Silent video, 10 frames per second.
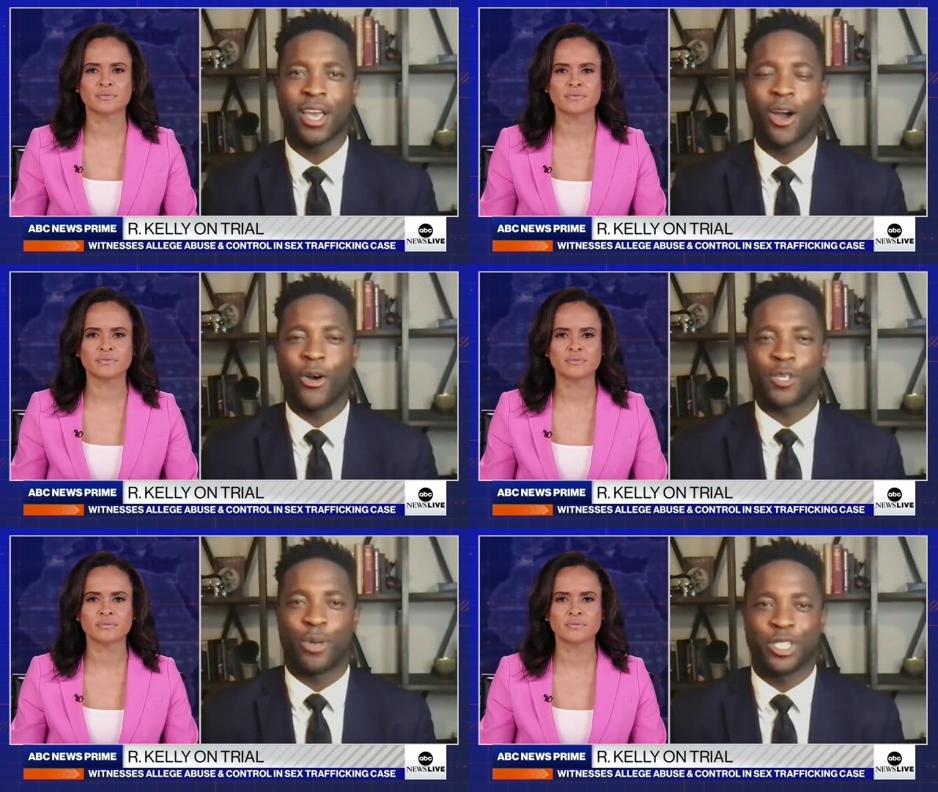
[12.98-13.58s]

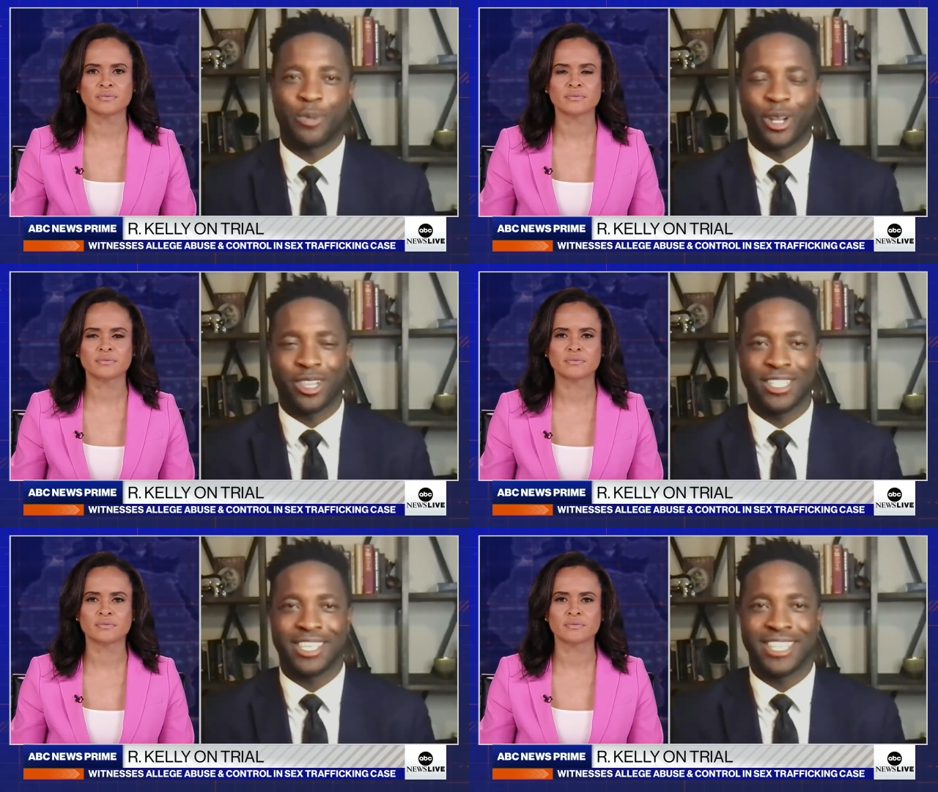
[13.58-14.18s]
Speaker 1: Always a pleasure to be here,
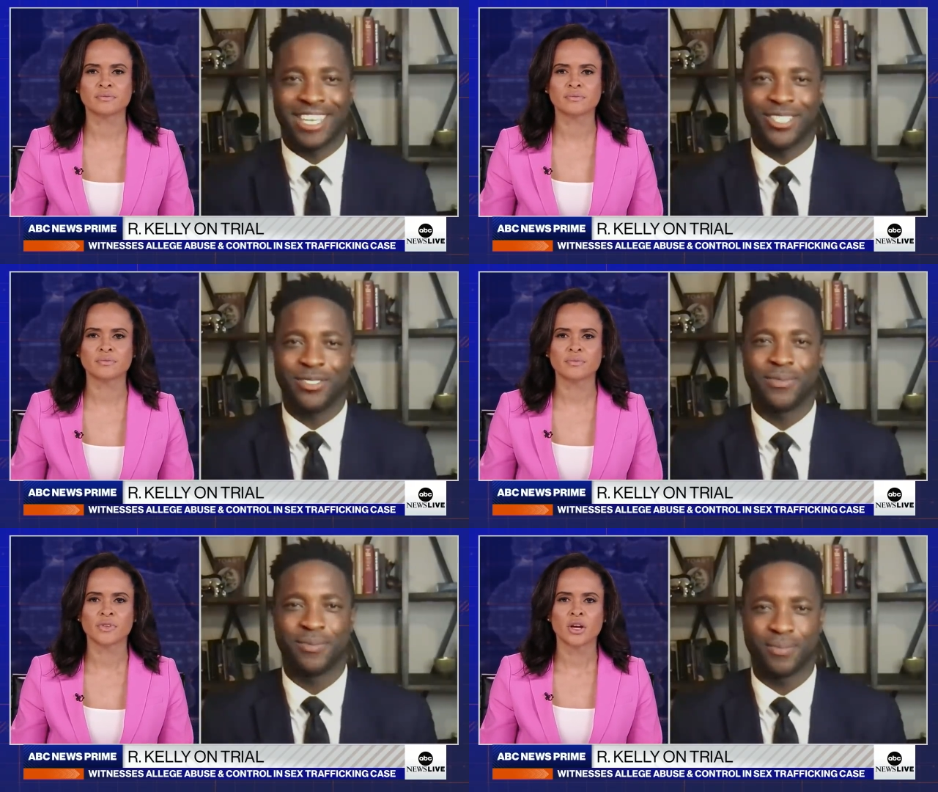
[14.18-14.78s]
Lindsay. Thank you.
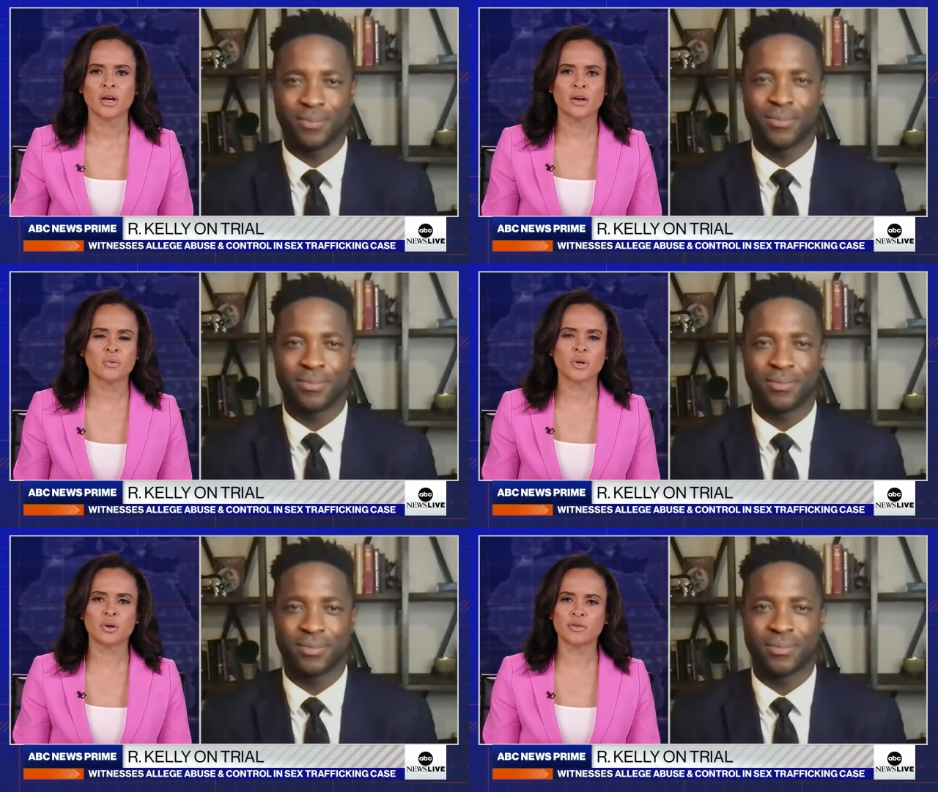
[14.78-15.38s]

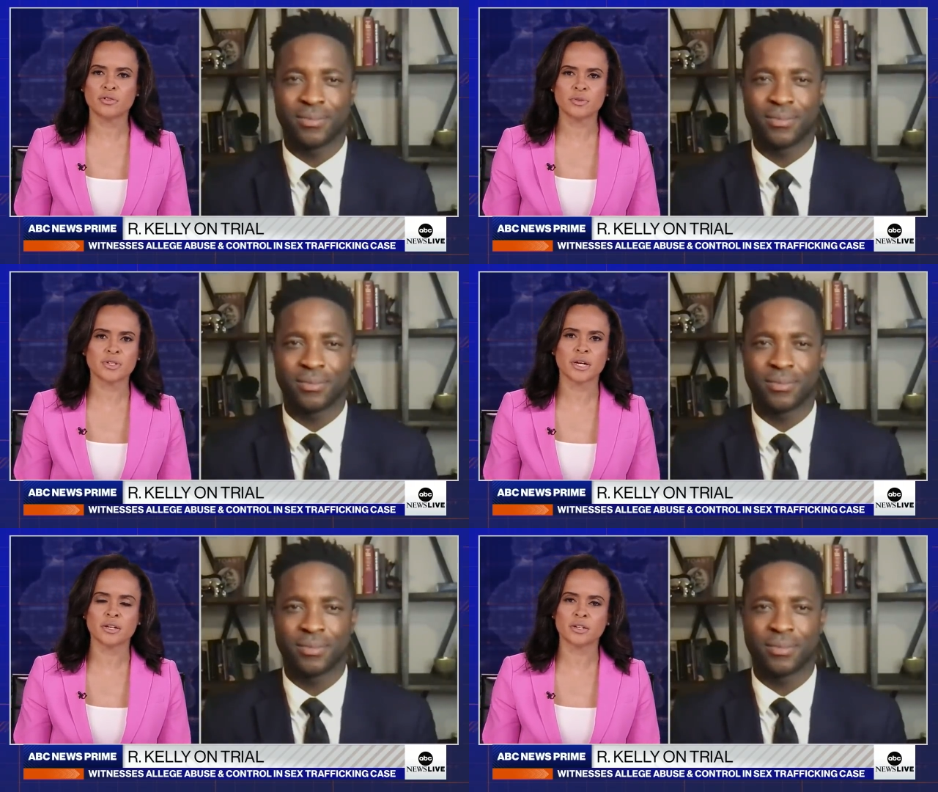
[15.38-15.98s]
Speaker 2: We heard from a
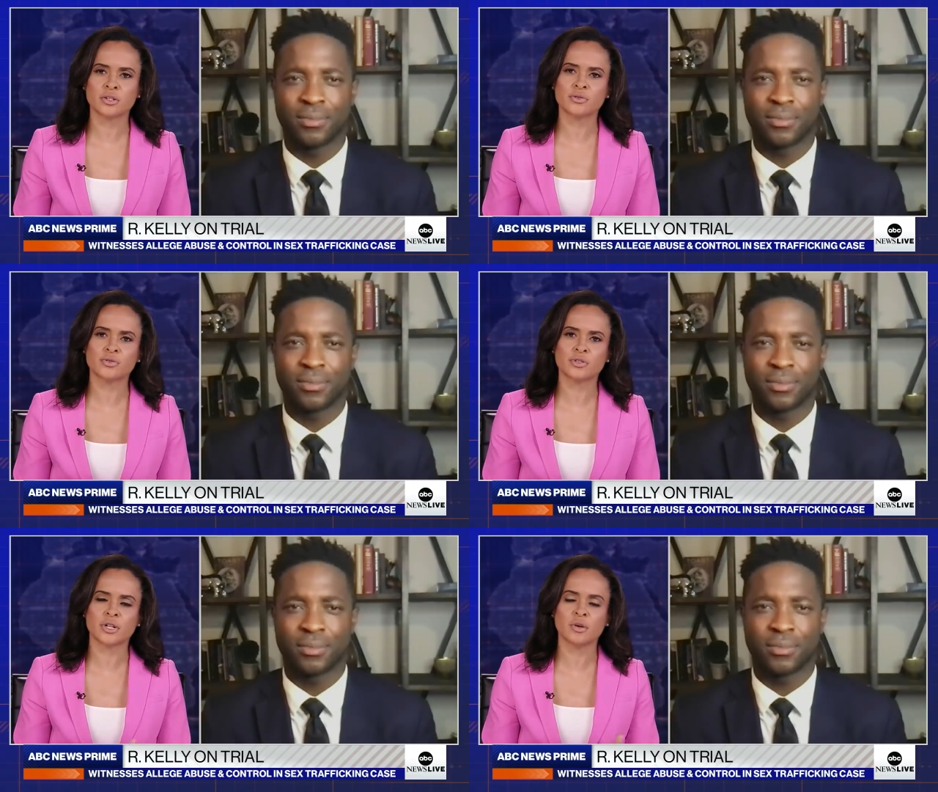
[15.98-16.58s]
second
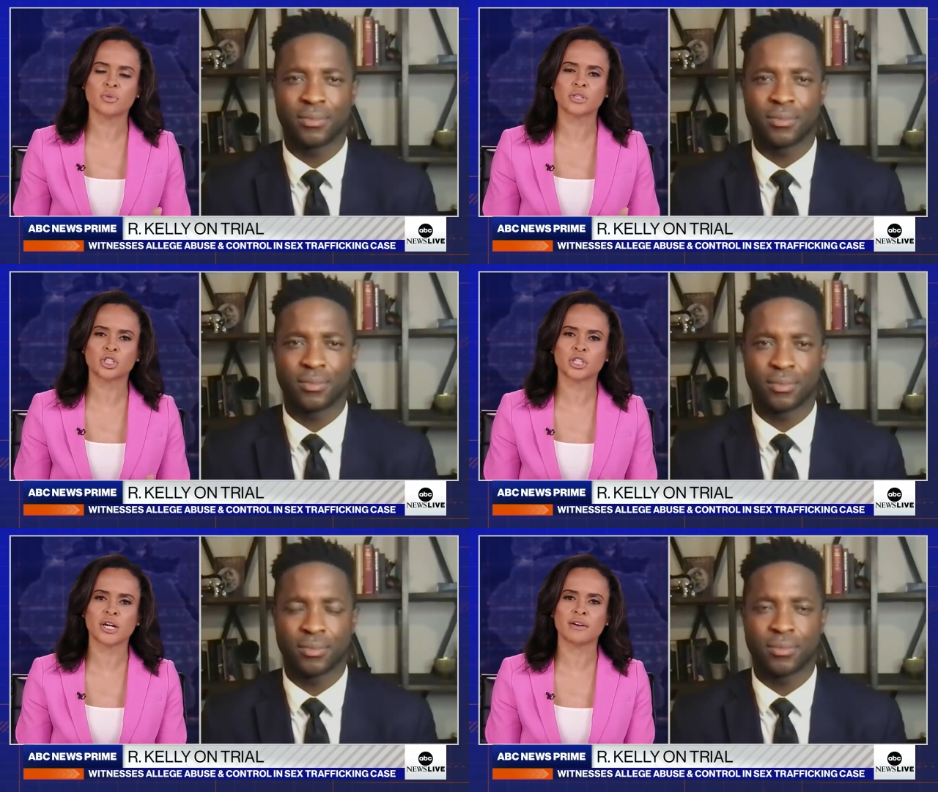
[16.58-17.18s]
accuser today. What did
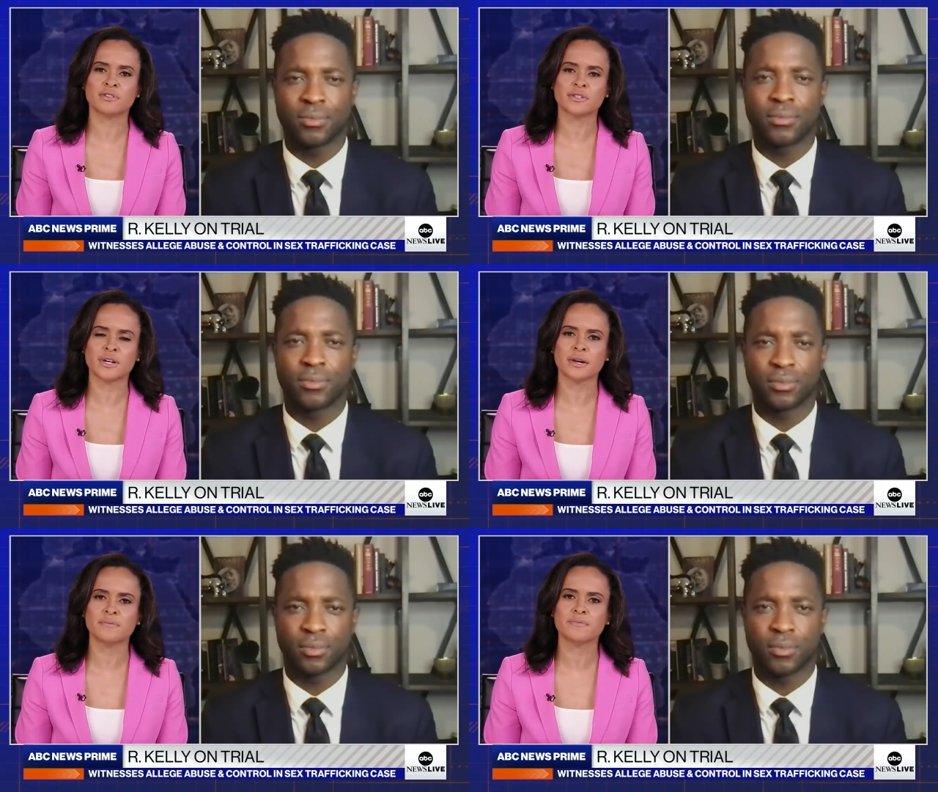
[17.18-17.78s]
she have to
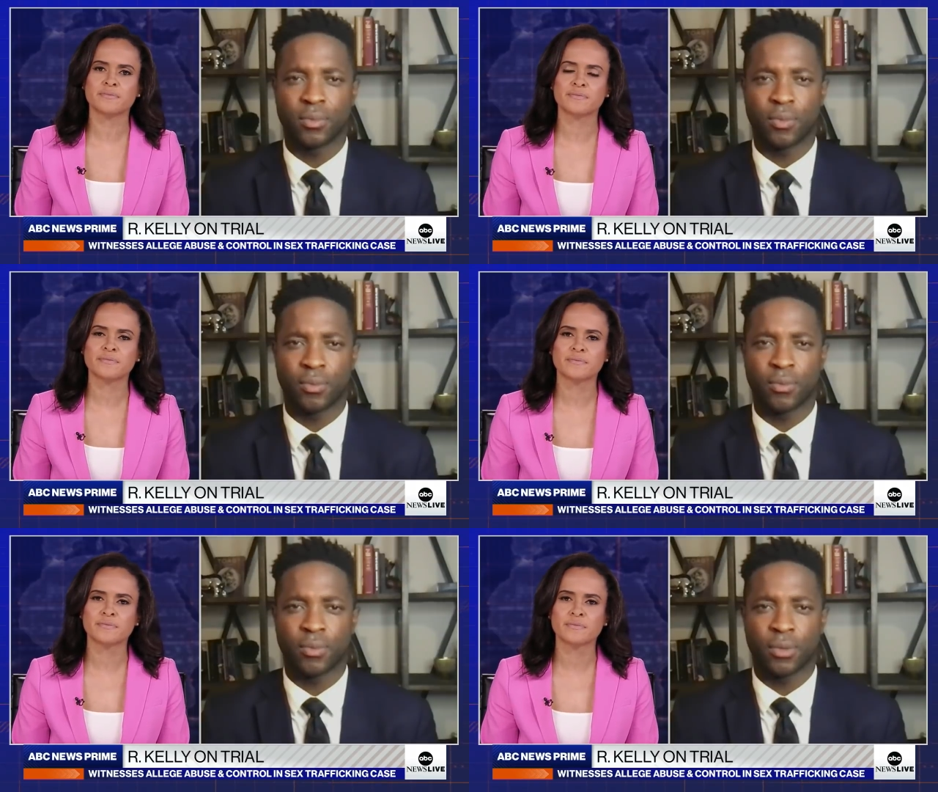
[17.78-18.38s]
say?
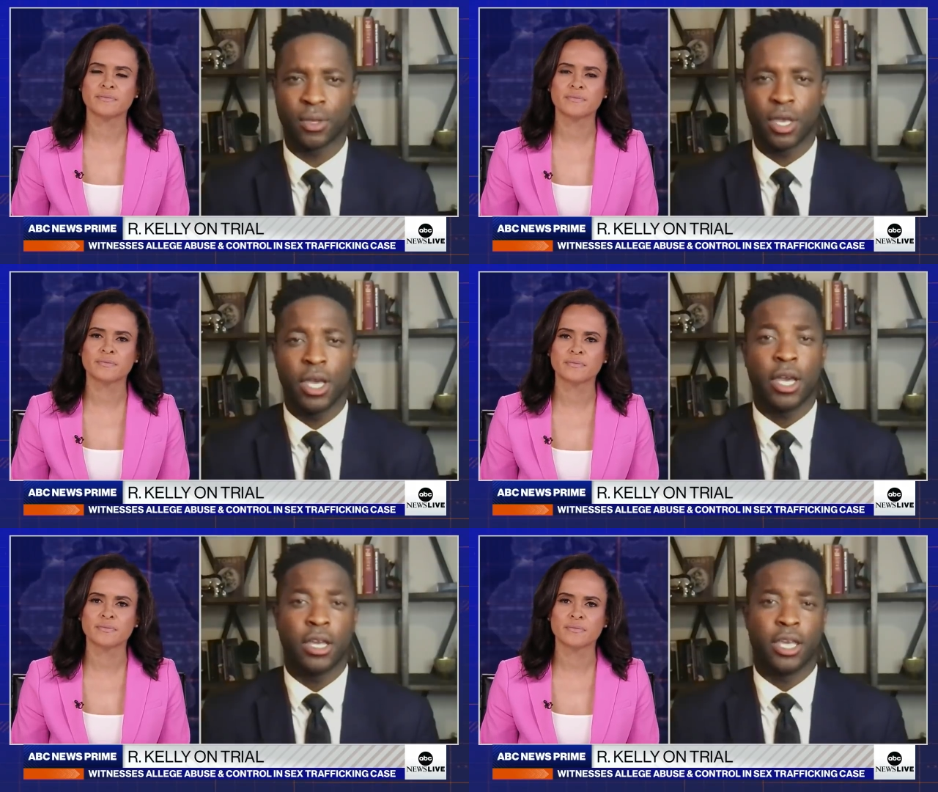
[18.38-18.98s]

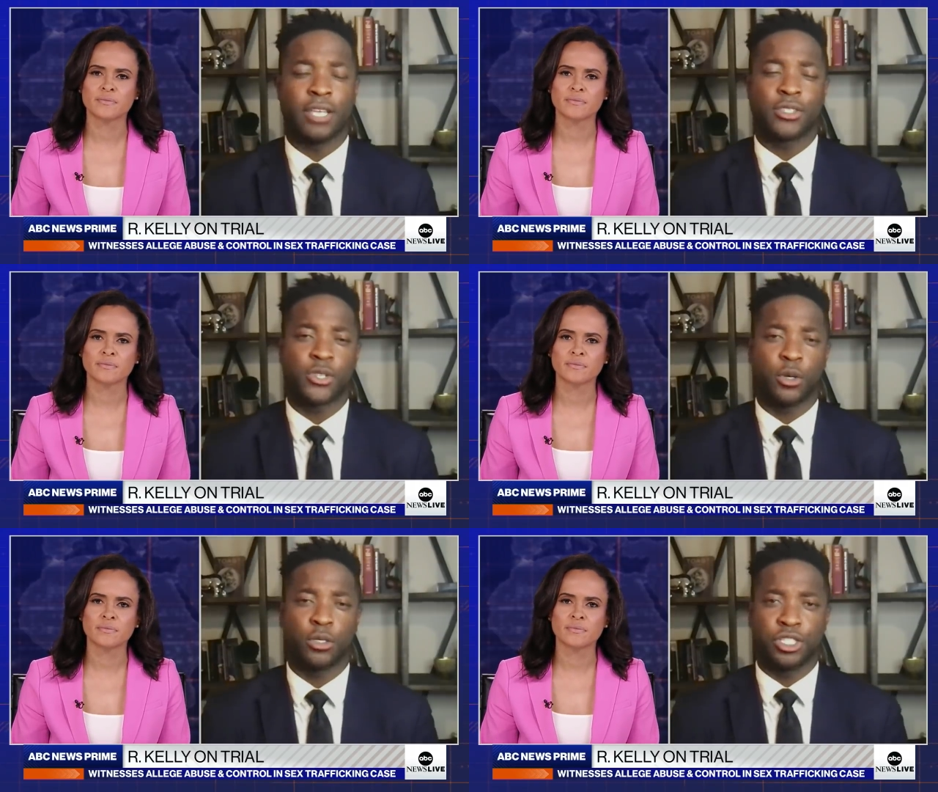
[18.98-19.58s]
Speaker 1: Yes,
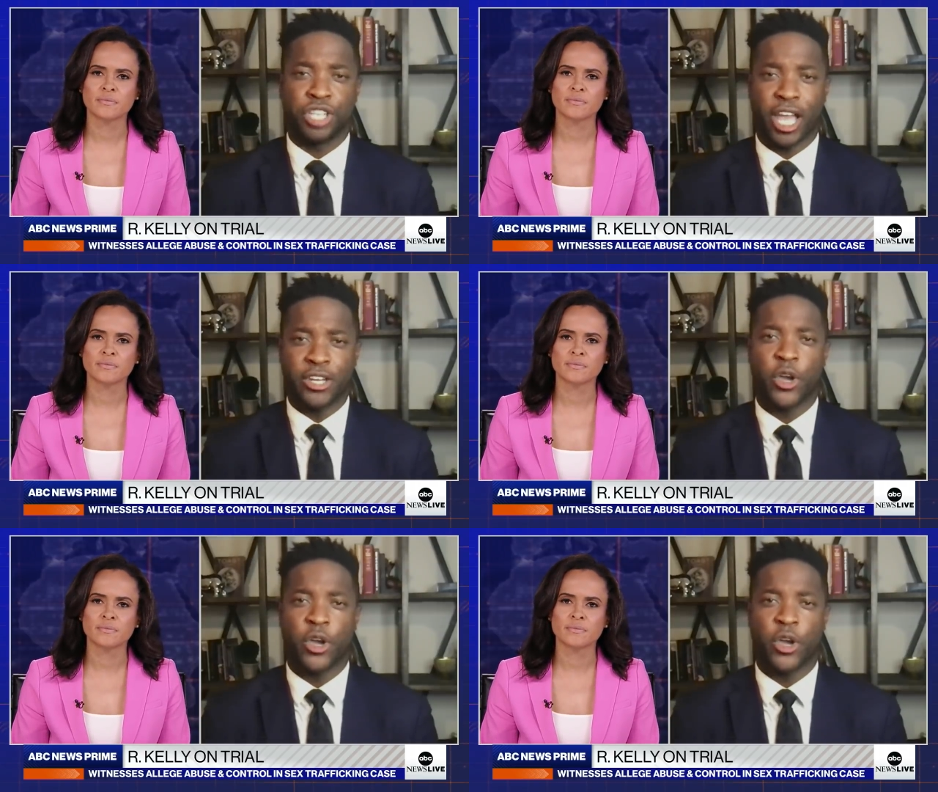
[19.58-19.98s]
so Jane